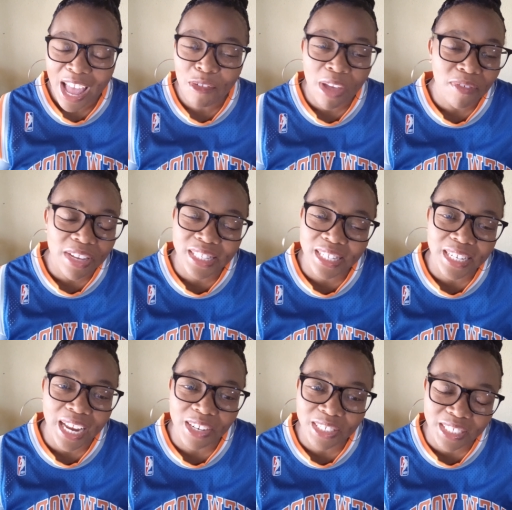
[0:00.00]
you ever seen
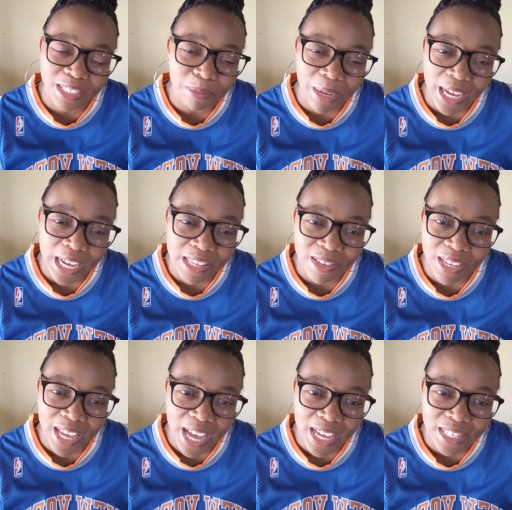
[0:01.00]
how sheep are you
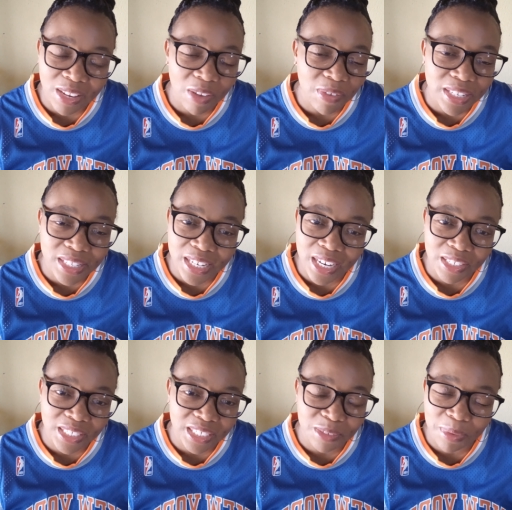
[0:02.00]
guys have you ever seen how
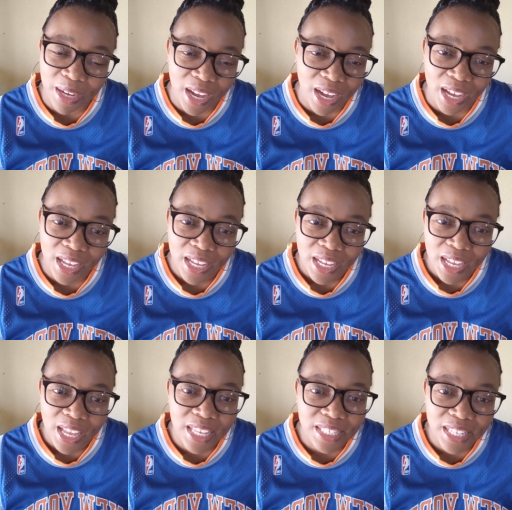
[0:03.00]
sheep are
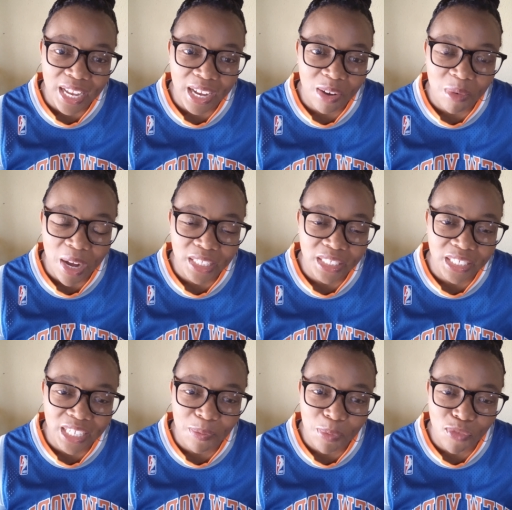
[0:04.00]
it's like one
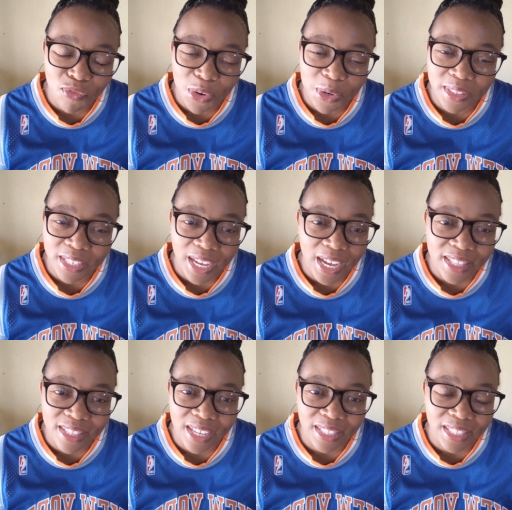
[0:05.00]
sheep will follow the
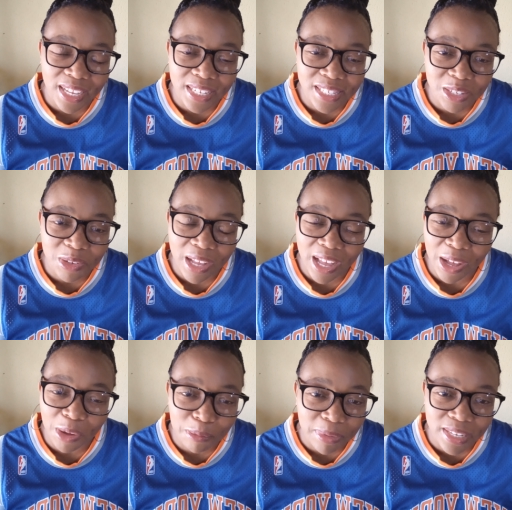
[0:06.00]
other they're so
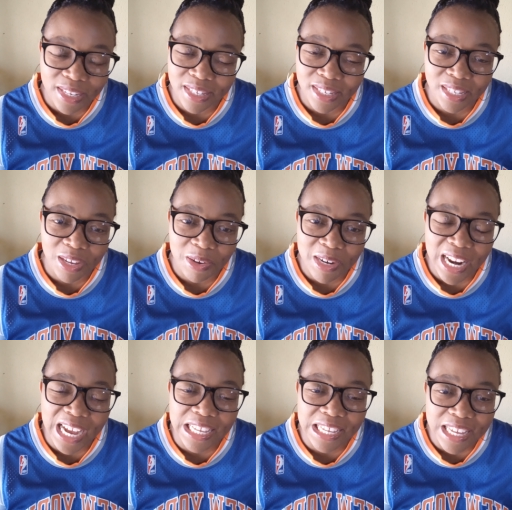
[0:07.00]
helpless so
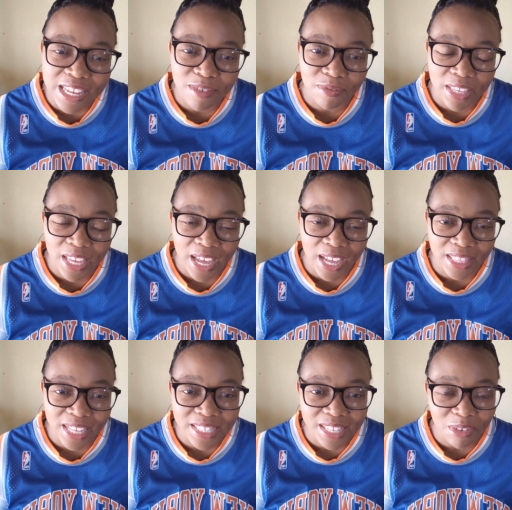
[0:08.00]
naive yeah
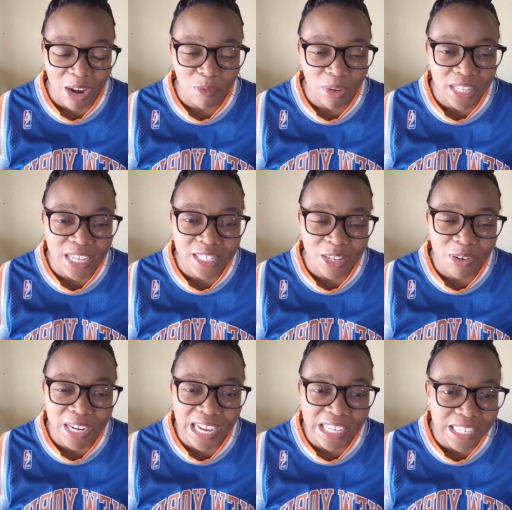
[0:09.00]
that's the right word they're so
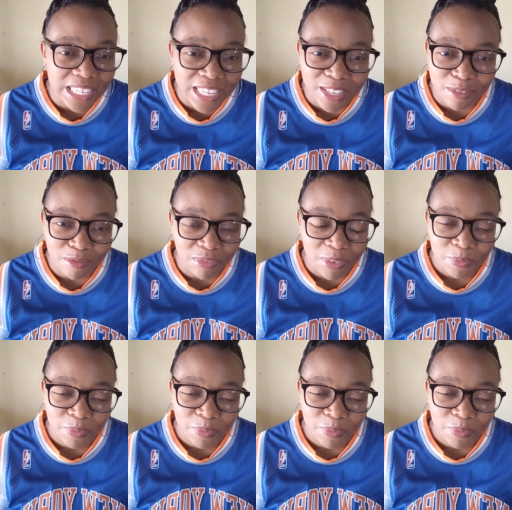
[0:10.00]
naive